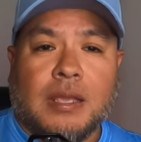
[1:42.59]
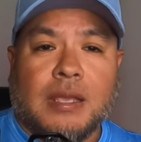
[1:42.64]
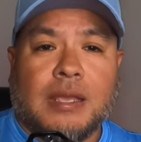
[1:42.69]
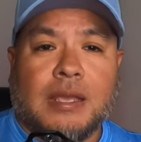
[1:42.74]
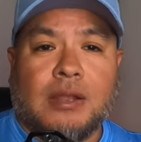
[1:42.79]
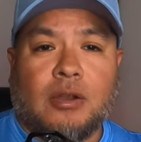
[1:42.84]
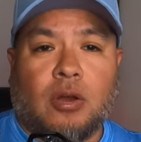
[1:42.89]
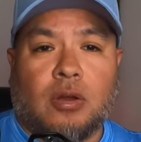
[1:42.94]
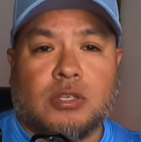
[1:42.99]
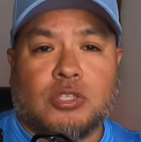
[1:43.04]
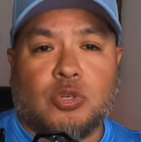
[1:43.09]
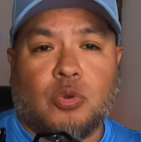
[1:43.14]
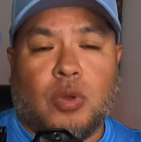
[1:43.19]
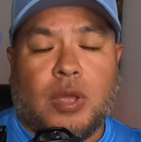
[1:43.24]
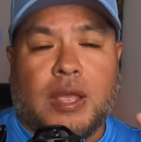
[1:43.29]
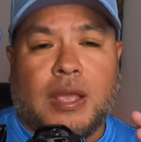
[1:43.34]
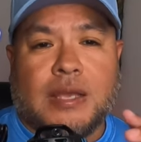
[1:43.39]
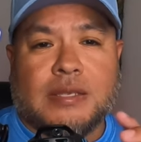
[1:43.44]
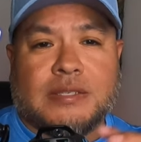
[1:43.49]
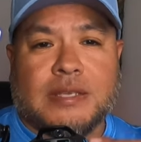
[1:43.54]
It also
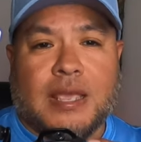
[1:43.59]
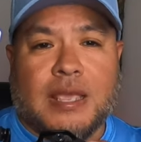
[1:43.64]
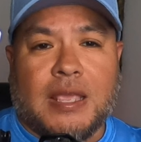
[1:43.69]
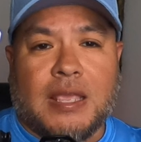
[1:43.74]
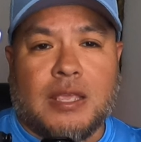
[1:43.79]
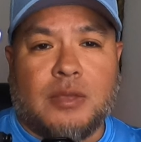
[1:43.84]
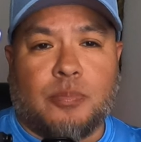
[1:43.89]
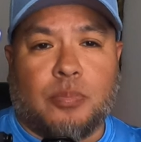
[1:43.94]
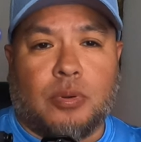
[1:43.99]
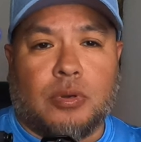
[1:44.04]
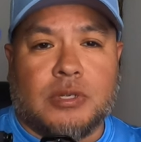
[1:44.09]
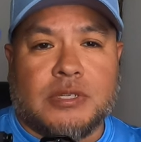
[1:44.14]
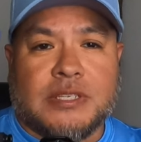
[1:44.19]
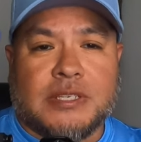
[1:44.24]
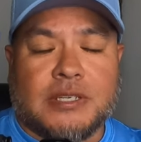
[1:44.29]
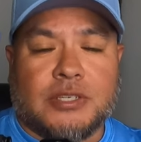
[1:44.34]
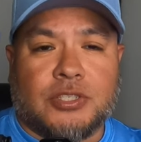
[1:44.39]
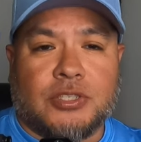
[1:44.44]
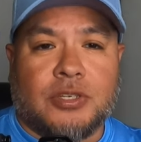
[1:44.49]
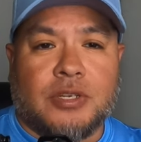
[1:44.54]
has a
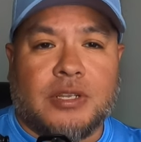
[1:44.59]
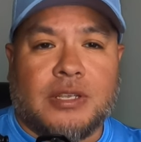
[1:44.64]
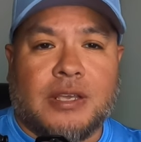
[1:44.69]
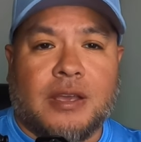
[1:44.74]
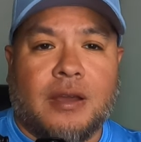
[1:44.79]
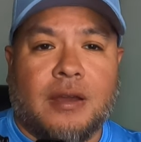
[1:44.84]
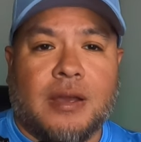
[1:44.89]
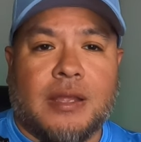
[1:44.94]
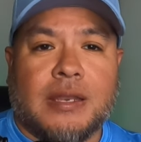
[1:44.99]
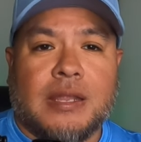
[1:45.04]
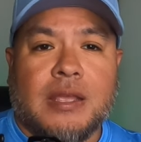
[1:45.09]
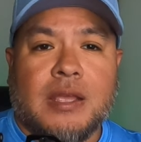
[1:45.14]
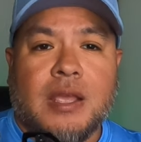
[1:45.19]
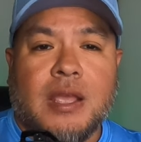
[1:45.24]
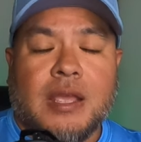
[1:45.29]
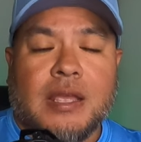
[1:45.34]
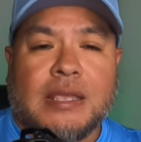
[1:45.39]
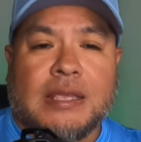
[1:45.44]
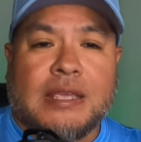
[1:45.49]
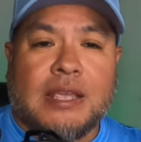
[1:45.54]
precision cut
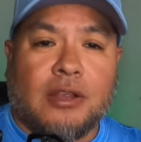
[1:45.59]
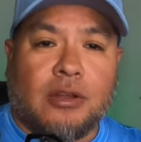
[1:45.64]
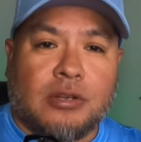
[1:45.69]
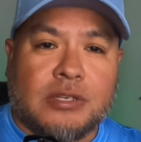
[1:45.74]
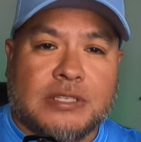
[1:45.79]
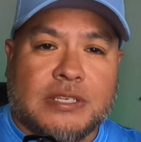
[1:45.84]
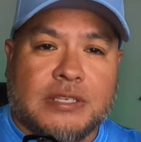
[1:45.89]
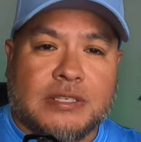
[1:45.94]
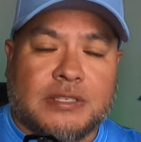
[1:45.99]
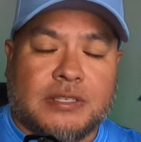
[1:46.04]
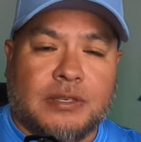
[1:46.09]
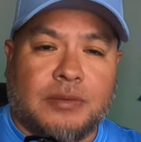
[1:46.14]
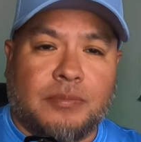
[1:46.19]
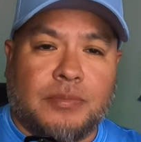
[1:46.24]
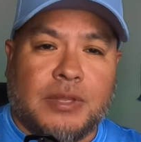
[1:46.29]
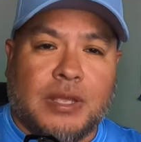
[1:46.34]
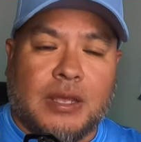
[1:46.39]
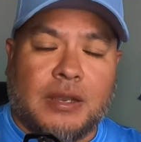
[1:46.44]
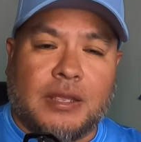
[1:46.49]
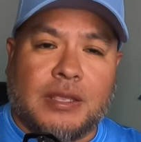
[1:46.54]
gear
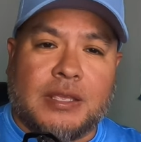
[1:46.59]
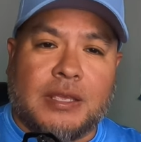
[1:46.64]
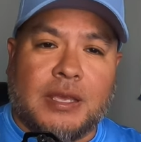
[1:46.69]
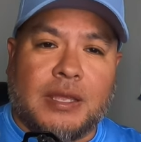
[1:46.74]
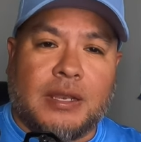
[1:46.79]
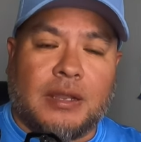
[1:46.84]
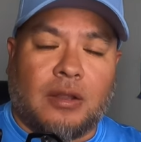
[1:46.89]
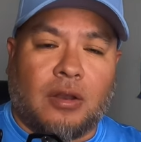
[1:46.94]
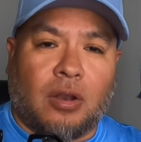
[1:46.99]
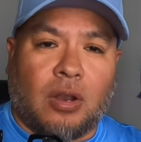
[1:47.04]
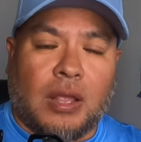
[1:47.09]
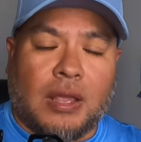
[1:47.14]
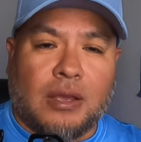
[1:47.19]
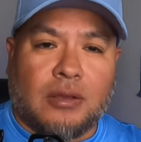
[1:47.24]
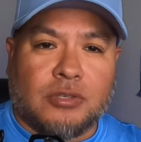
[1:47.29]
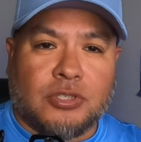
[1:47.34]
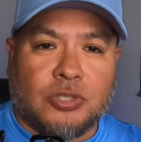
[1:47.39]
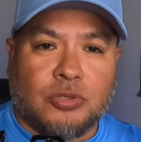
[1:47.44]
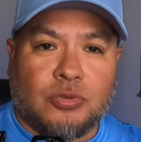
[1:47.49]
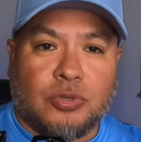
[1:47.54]
system that again
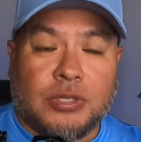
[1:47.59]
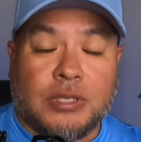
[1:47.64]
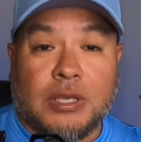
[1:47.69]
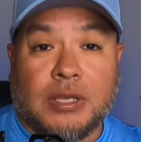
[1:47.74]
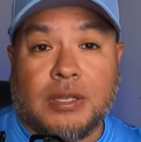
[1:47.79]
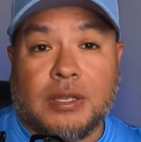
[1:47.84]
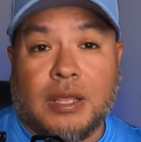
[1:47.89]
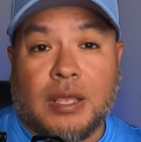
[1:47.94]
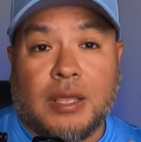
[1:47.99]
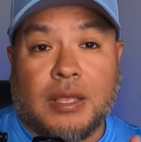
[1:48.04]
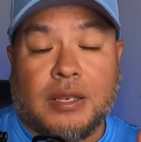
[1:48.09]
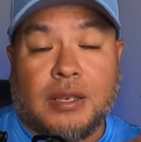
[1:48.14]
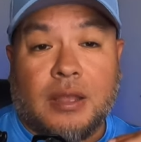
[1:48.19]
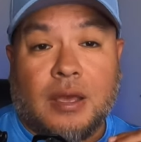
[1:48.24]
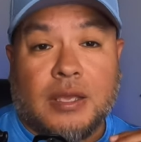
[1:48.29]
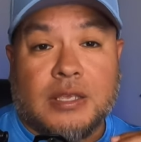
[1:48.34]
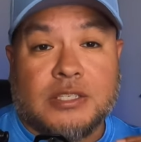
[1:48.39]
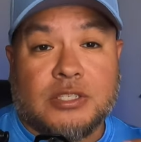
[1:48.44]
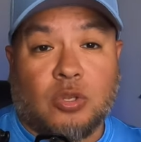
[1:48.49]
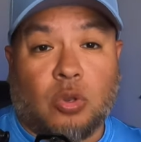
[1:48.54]
allows you to get a
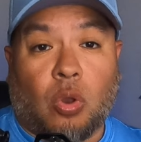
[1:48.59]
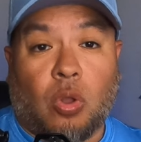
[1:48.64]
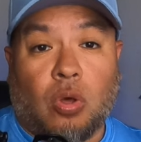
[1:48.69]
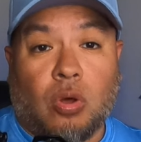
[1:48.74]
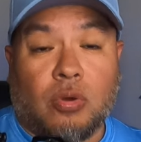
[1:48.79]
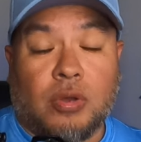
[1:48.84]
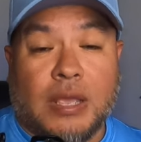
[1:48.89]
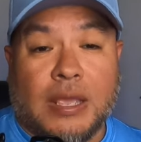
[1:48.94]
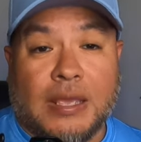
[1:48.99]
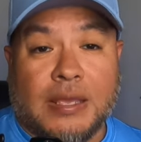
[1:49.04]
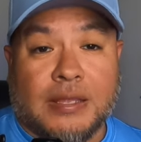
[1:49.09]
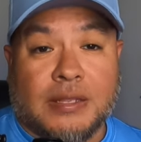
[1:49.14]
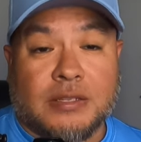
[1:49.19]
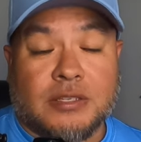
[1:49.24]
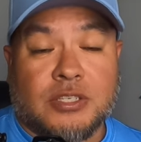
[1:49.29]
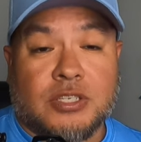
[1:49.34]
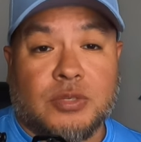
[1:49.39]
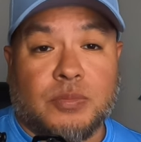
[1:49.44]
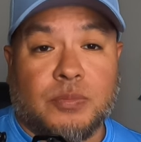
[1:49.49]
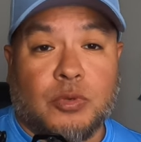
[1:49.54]
nice long
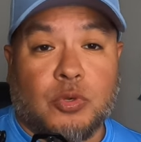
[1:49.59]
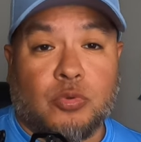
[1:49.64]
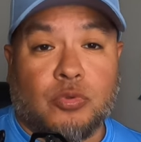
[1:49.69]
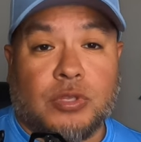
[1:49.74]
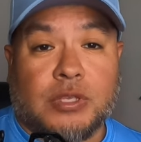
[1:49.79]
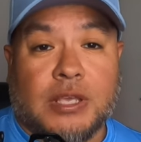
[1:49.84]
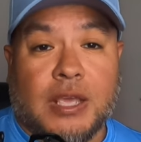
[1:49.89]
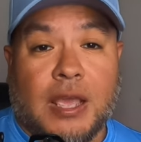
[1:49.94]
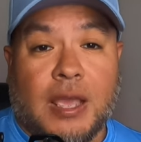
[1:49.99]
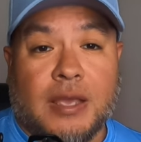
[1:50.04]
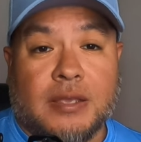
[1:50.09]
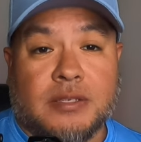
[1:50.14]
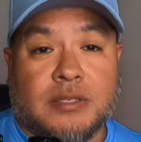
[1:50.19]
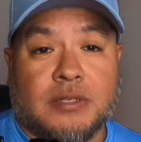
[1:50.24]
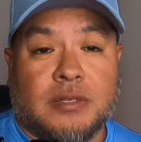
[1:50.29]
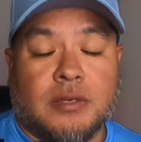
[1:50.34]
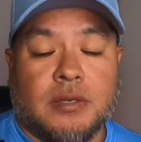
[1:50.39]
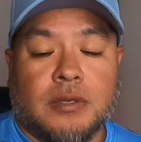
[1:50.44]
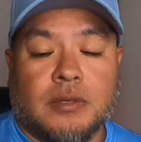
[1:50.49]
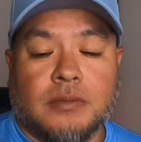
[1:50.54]
and smooth
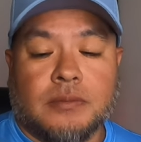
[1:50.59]
cast.